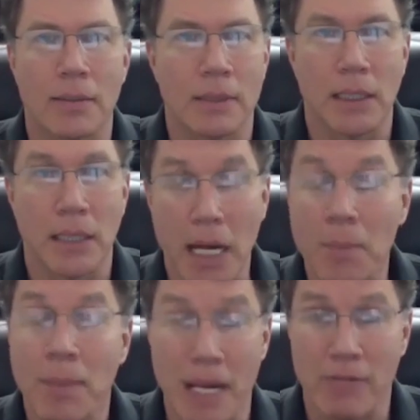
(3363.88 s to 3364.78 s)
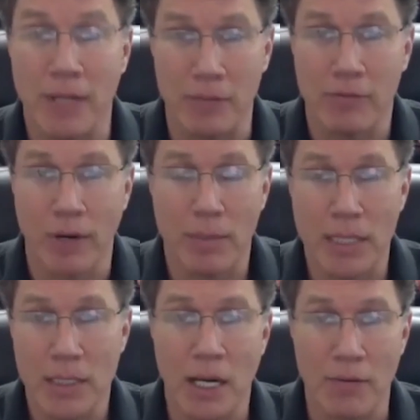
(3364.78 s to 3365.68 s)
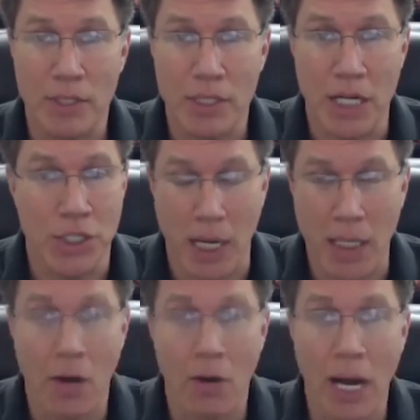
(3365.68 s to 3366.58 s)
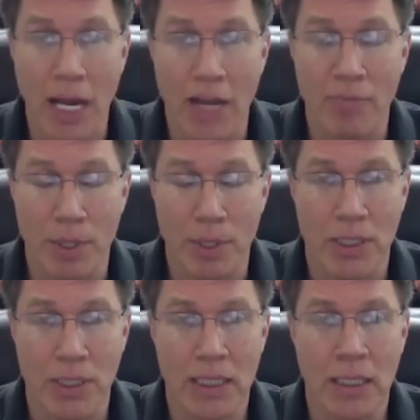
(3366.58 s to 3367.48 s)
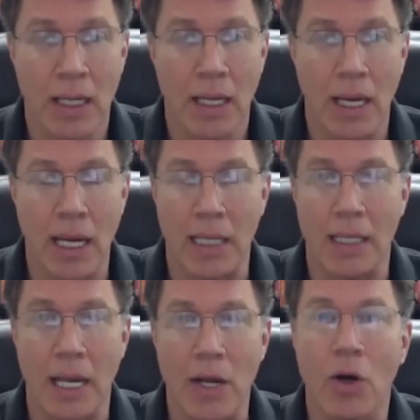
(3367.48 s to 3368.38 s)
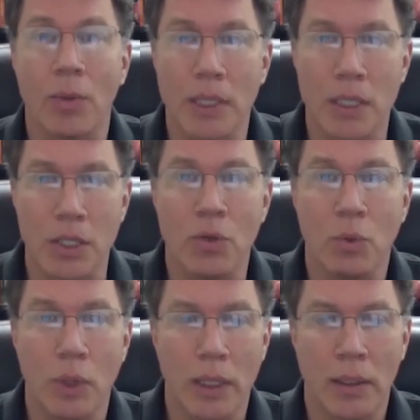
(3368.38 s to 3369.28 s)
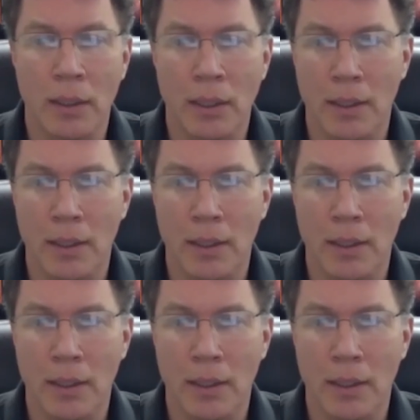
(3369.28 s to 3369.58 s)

a lot of benefit from this conversation. I know I have personally, and I hope that you will